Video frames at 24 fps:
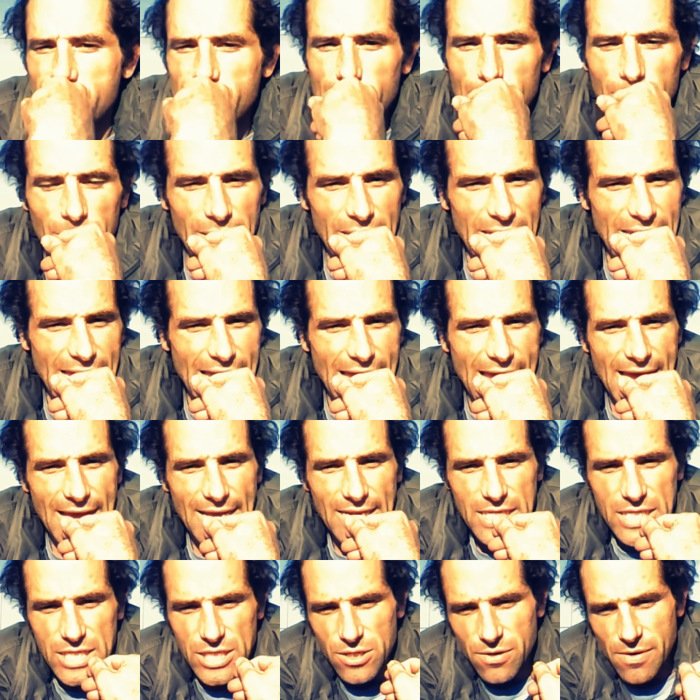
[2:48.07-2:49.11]
But yeah,
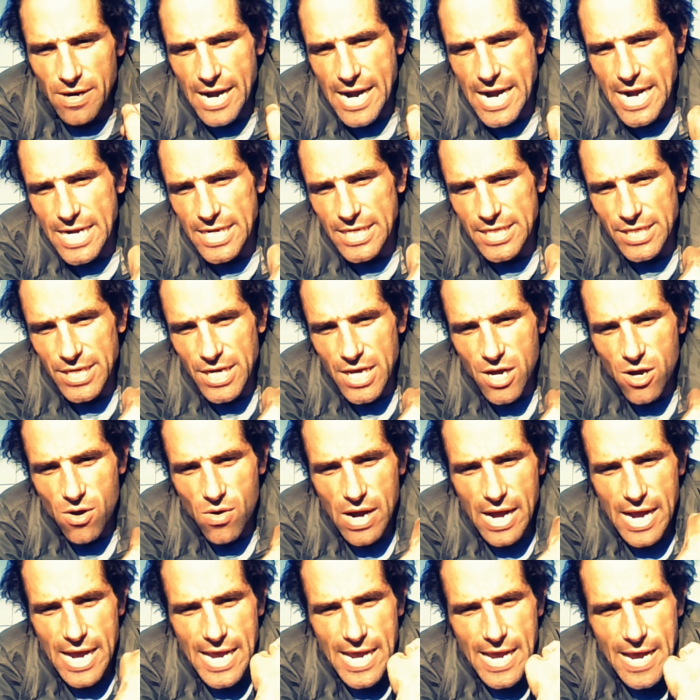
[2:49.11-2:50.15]
it's strange, you know.
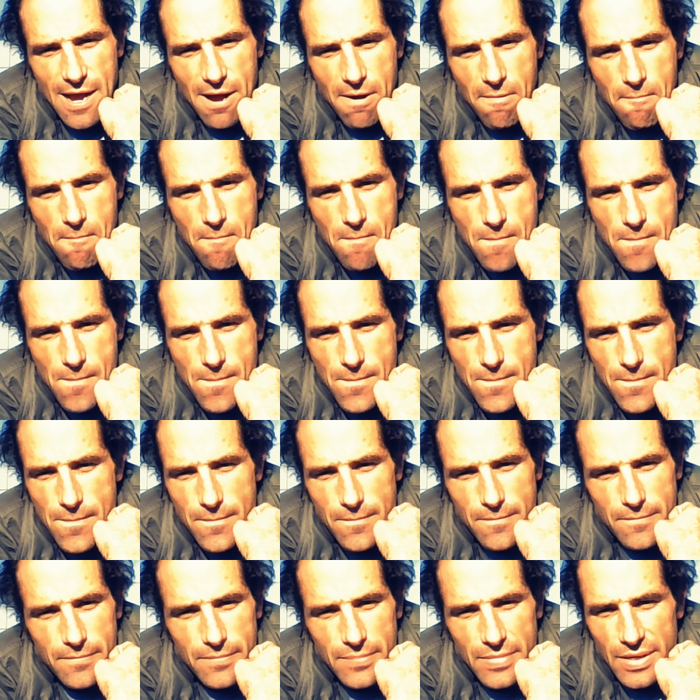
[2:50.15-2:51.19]

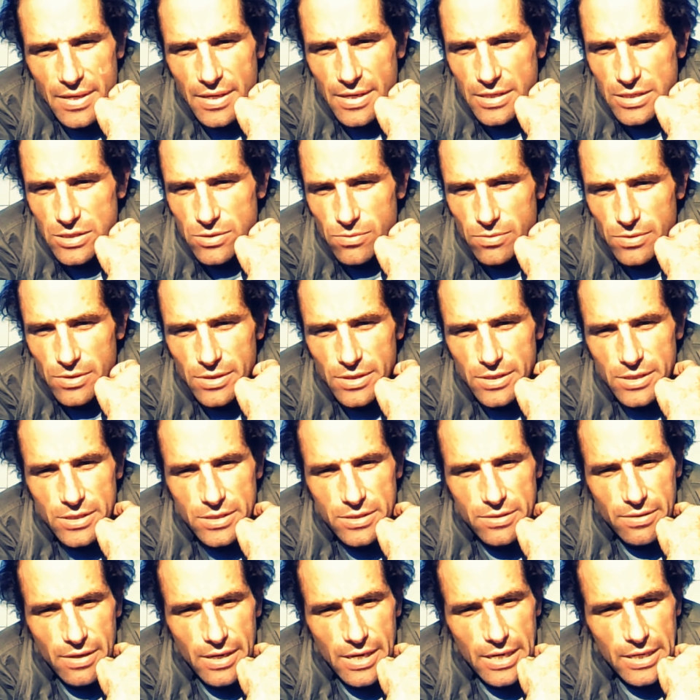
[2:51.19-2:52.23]
It is really
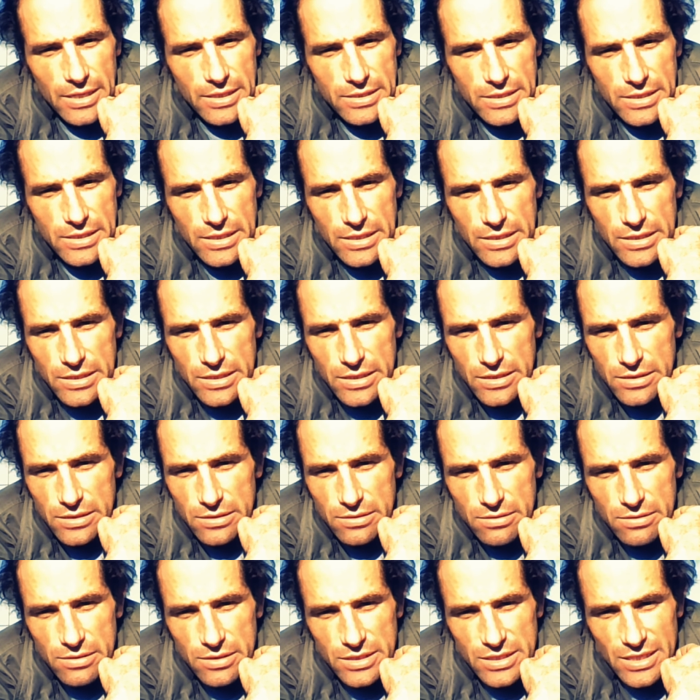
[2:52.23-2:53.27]
strange the
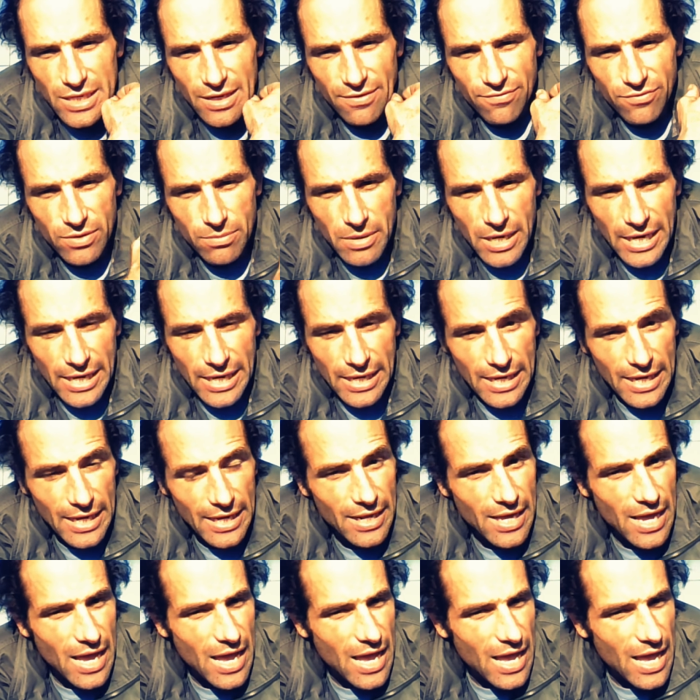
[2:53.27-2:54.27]
stuff in my head.